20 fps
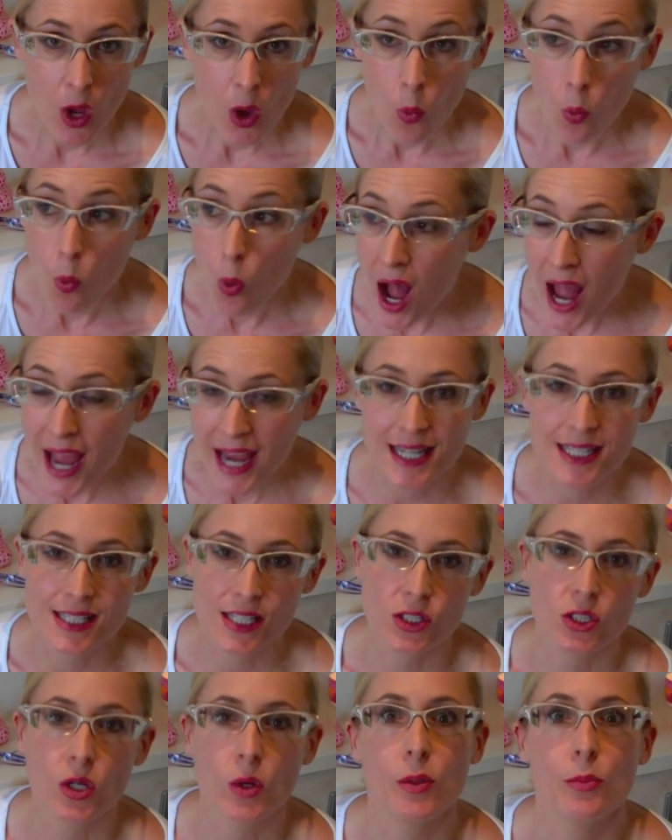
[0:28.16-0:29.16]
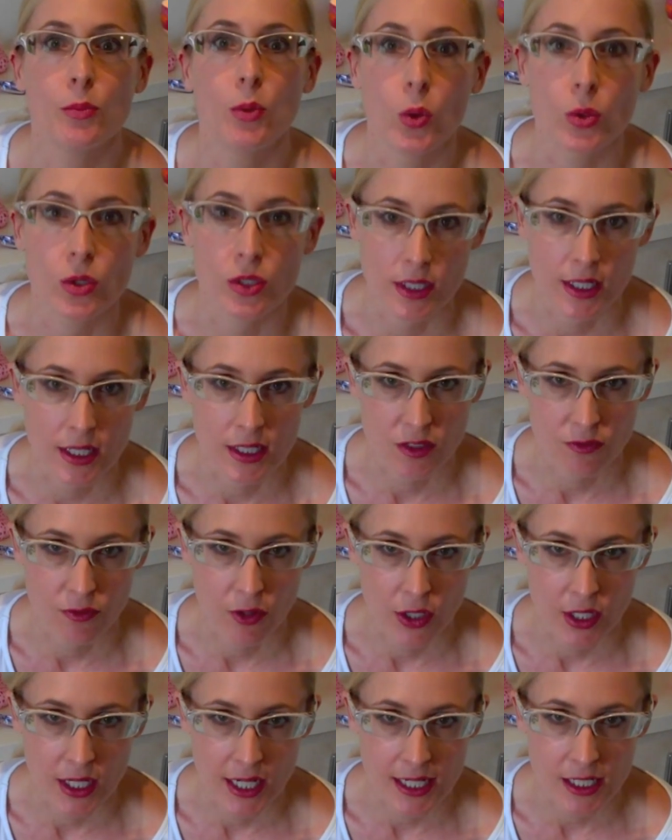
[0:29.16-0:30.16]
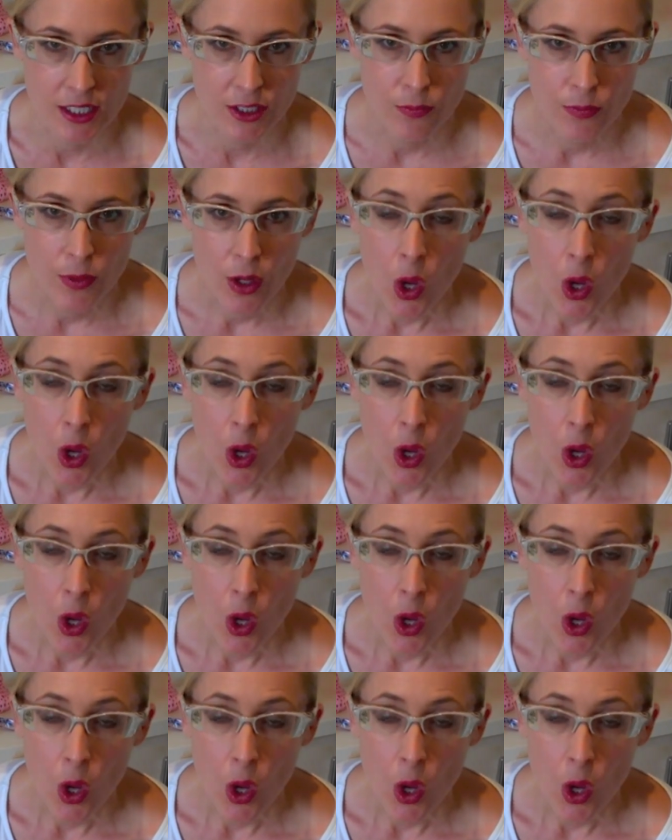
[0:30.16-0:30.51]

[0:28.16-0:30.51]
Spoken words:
Why is it so important to exfoliate?